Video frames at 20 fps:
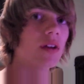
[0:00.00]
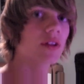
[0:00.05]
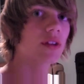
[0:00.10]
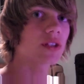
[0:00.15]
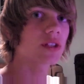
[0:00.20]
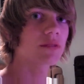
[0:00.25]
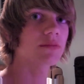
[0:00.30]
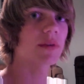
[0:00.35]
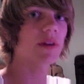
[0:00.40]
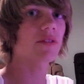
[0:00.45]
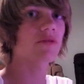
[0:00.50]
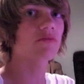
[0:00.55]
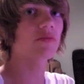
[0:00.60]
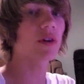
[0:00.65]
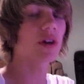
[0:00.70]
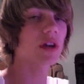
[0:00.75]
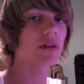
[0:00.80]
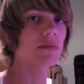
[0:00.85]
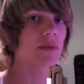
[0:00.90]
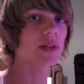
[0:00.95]
just got back from
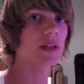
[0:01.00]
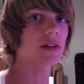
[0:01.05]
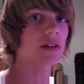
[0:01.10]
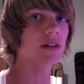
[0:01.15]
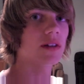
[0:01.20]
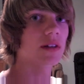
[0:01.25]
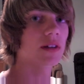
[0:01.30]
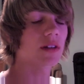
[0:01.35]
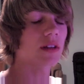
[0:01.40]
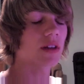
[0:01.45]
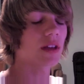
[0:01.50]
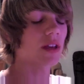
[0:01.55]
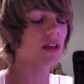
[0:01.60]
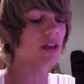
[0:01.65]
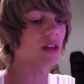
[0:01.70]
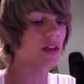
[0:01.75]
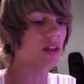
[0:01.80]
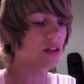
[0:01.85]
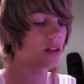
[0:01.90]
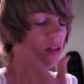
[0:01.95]
walking my dog,
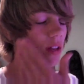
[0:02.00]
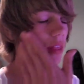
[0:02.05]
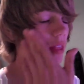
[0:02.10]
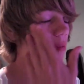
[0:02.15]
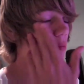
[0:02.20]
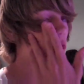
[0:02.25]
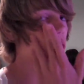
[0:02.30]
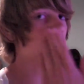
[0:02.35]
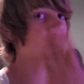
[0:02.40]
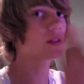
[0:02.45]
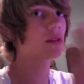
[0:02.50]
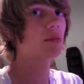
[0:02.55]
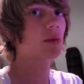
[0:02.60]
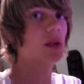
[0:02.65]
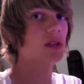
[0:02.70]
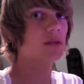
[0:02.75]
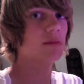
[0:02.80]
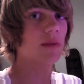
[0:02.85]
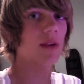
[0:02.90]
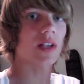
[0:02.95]
and I think I'm just gonna
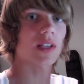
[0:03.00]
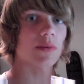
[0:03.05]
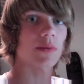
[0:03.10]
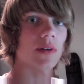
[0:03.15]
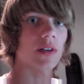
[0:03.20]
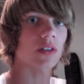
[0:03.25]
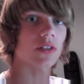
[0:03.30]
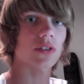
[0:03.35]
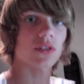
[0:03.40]
play some Xbox.